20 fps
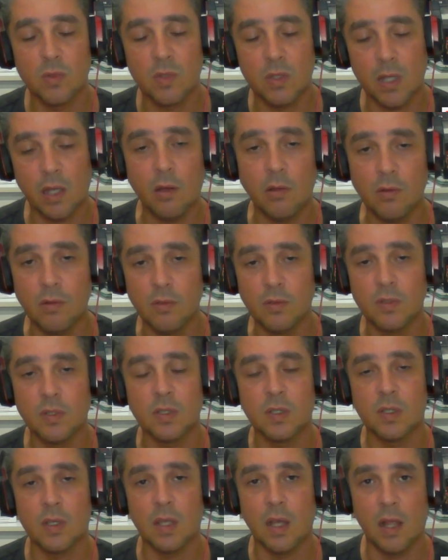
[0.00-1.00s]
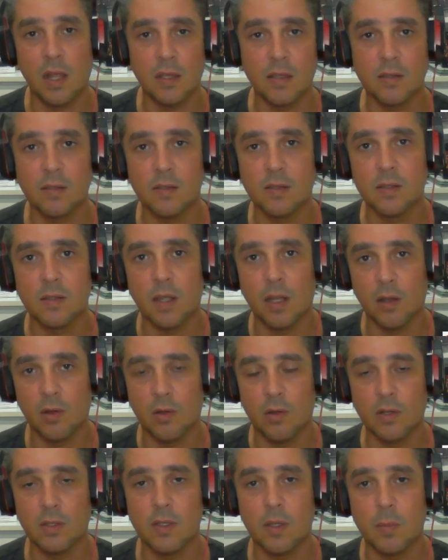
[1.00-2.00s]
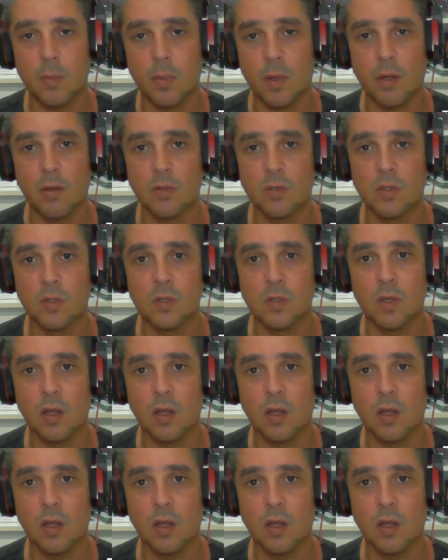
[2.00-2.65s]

tells us a lot about